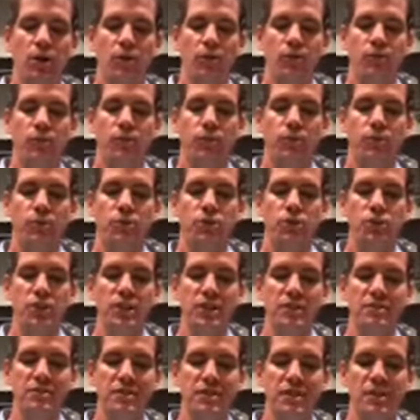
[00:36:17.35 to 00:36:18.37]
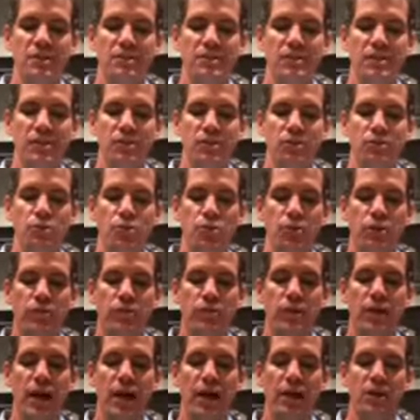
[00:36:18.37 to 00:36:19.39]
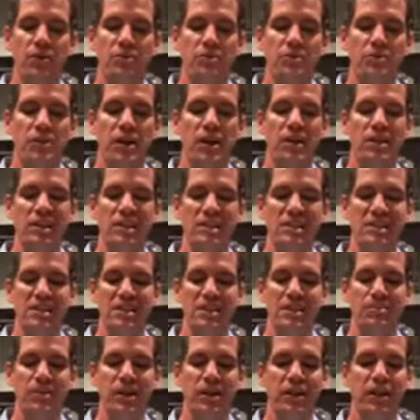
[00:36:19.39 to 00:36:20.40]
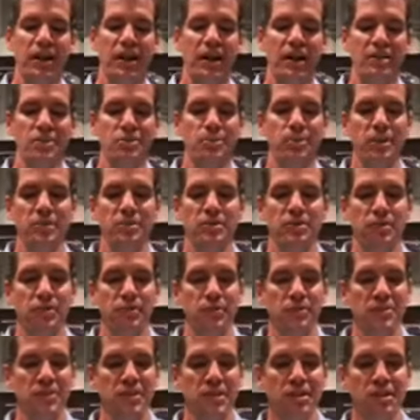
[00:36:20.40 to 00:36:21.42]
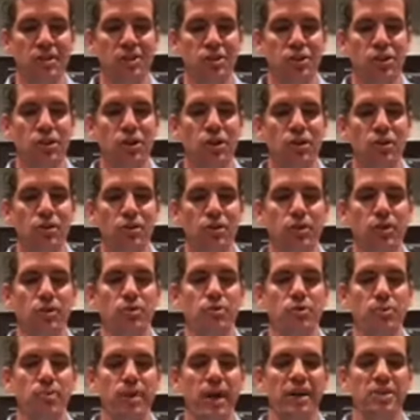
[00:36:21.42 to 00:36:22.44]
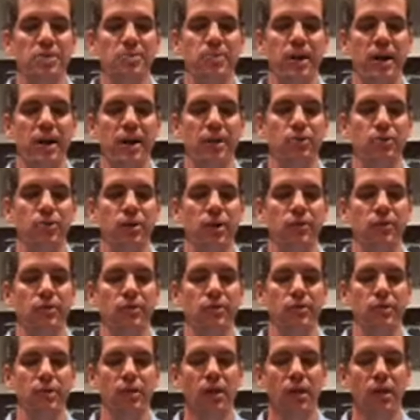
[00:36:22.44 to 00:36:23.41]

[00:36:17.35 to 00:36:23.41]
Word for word: For she sits in the door of her house on a seat by the highest place of the city to call to those who pass by, whoever,